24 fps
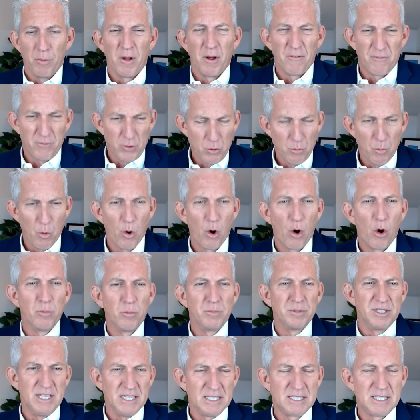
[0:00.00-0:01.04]
a few more
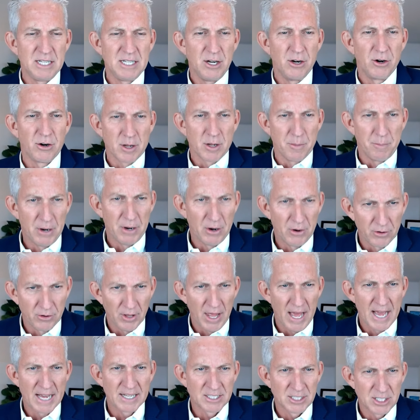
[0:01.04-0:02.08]
homes this year compared to
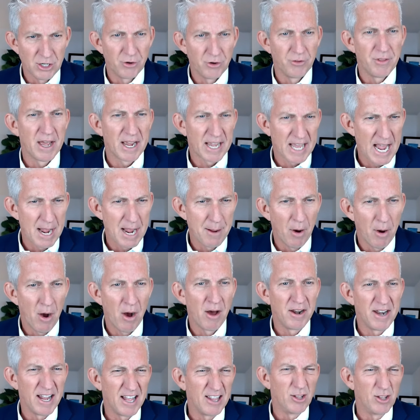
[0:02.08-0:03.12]
last year that came
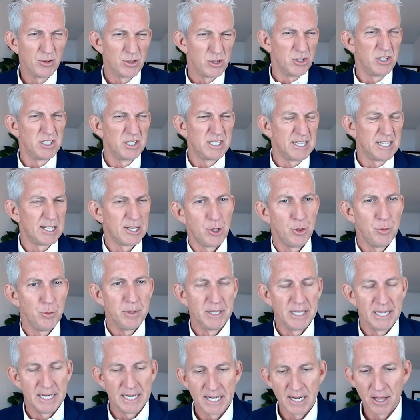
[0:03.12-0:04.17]
on, and those are just
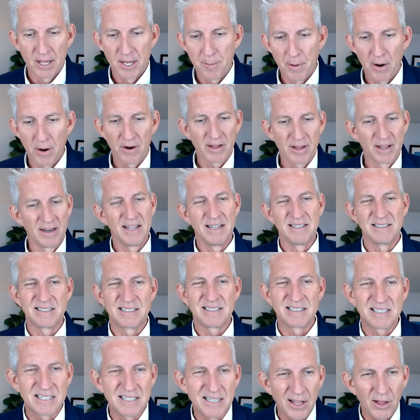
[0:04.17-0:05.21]
accumulating on the market. It's
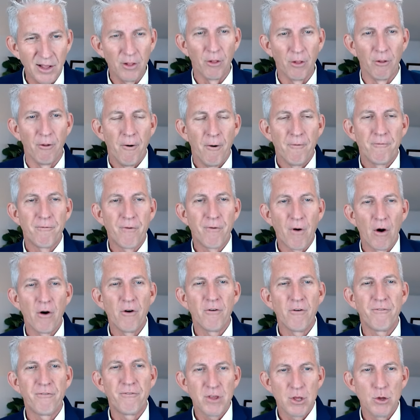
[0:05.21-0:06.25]
still
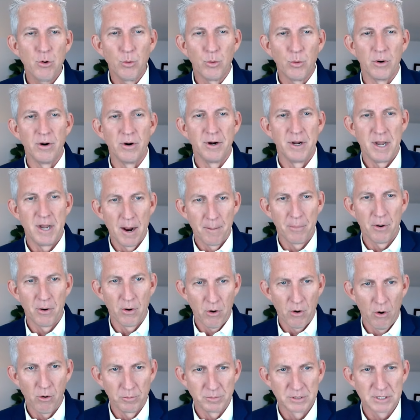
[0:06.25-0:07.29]
far fewer number
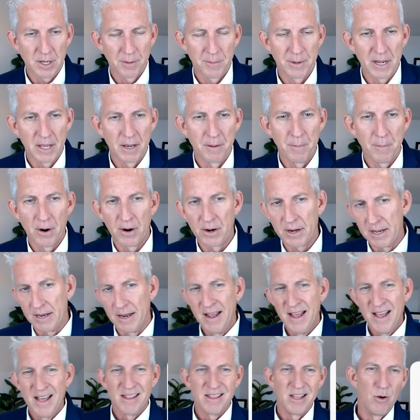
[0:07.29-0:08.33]
of homes coming on the market
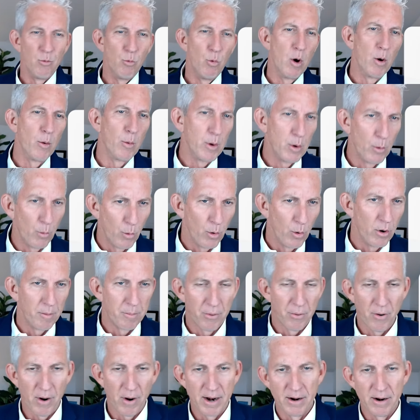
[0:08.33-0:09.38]
than where we were
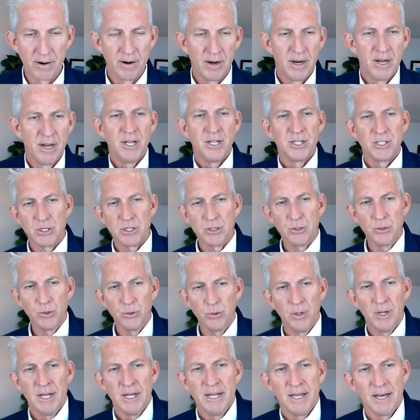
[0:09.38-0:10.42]
prior
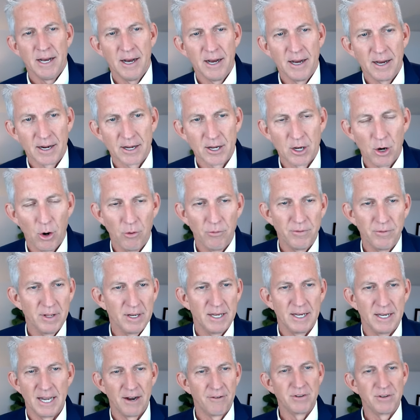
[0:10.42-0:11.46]
to
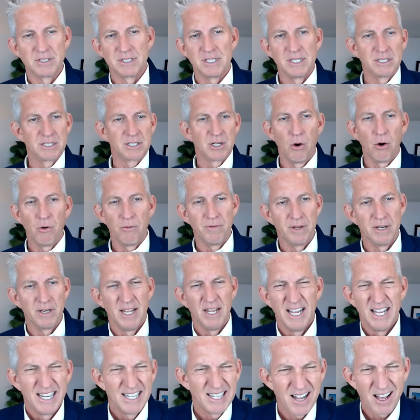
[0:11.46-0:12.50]
COVID. And ever since COVID,
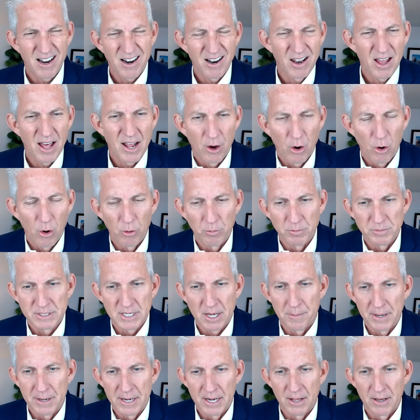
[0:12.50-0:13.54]
not a lot of homes
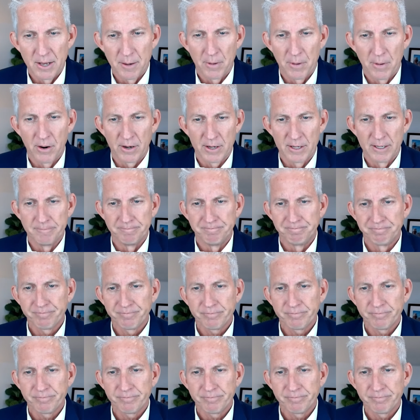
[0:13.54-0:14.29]
coming on the market.